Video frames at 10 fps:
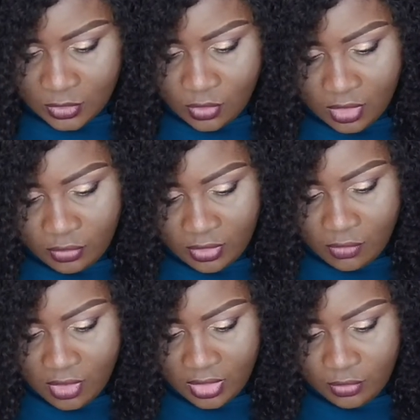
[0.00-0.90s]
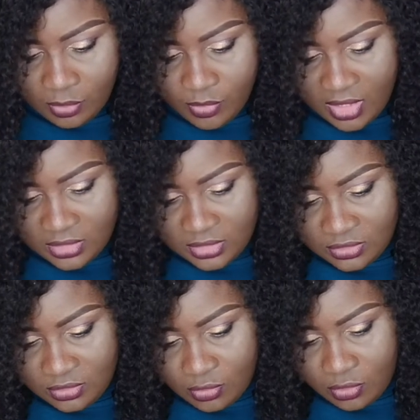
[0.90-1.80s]
What equipment
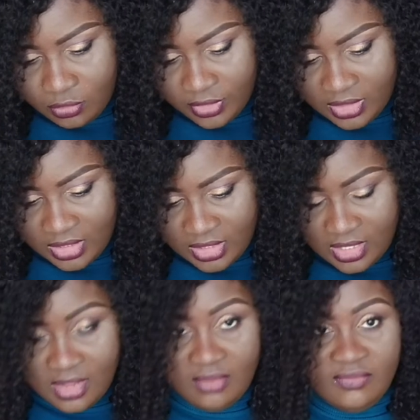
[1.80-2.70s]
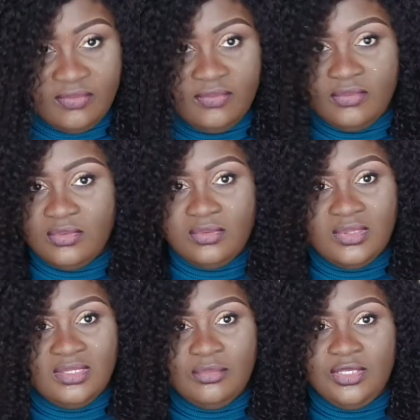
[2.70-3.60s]
do you currently have?
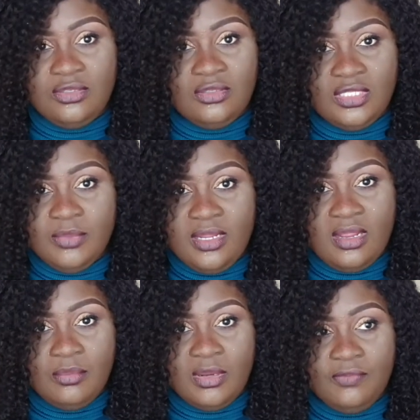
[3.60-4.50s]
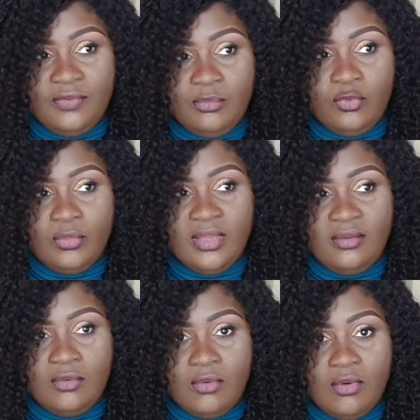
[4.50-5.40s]
Nothing major, just my camera. I'm filming with my
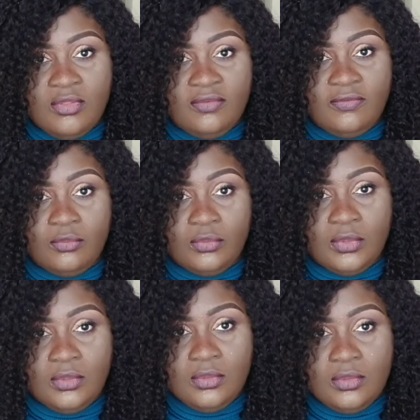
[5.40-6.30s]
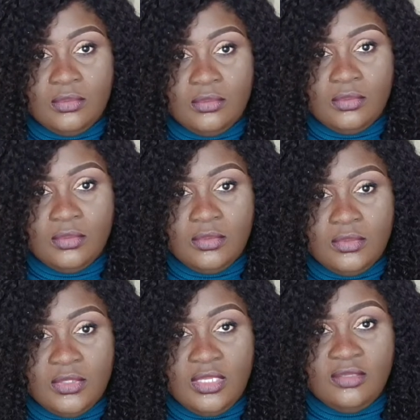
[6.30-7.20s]
other phone.
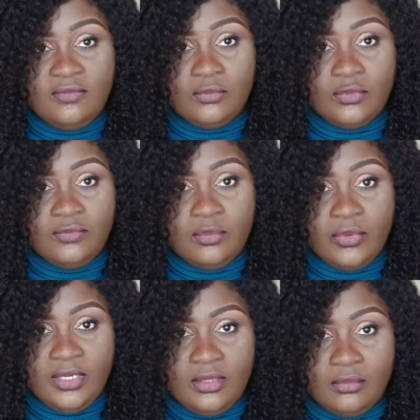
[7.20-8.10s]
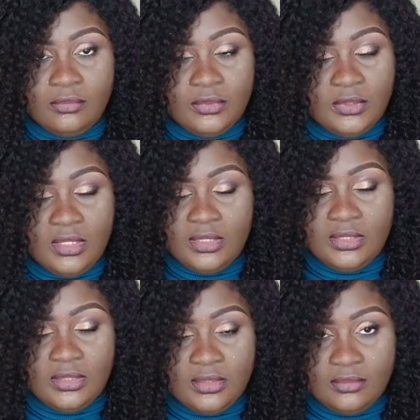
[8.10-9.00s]
I use the phone to film right now, so
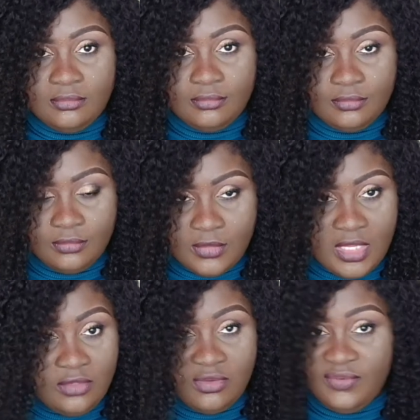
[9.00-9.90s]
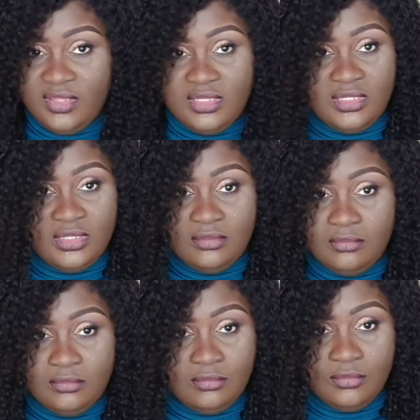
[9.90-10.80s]
that's it. I don't have anything
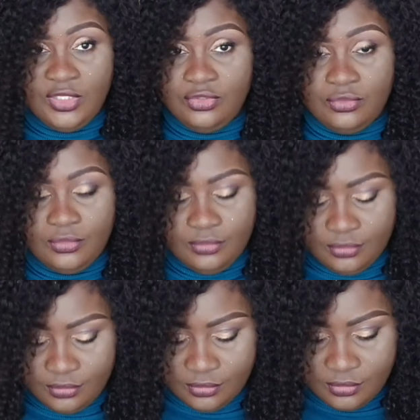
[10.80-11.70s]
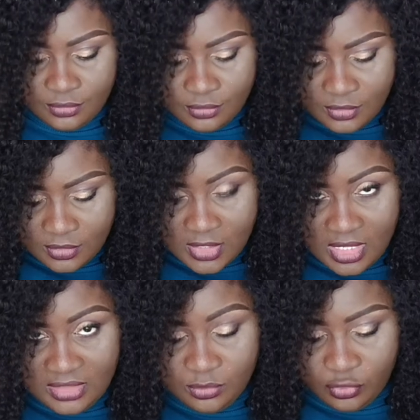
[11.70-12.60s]
major
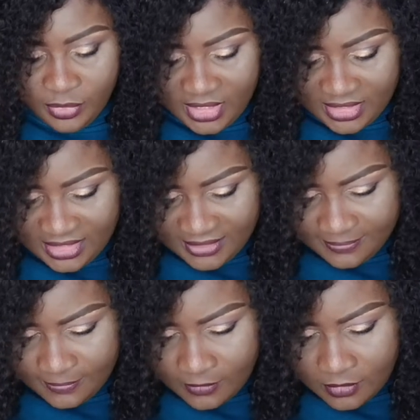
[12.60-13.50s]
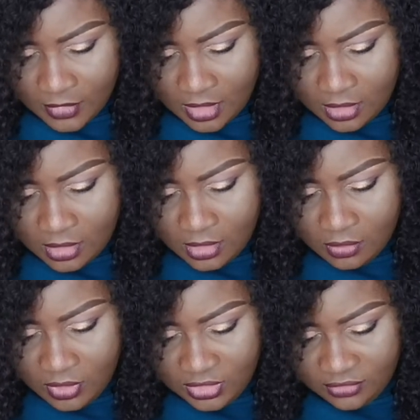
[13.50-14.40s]
at the moment.
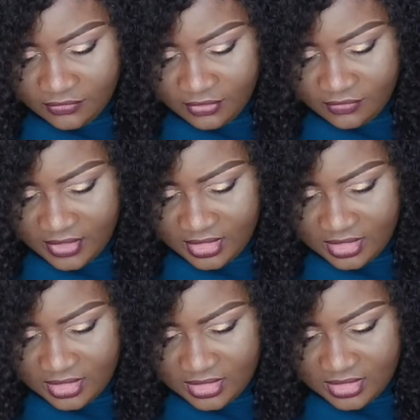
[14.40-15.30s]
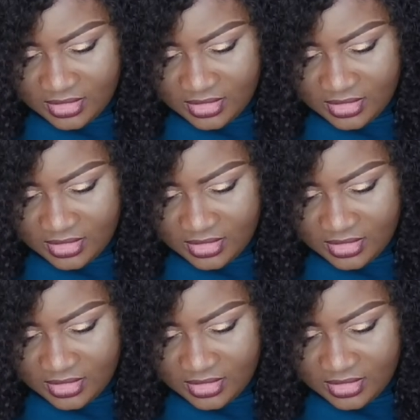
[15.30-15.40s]
What's your favorite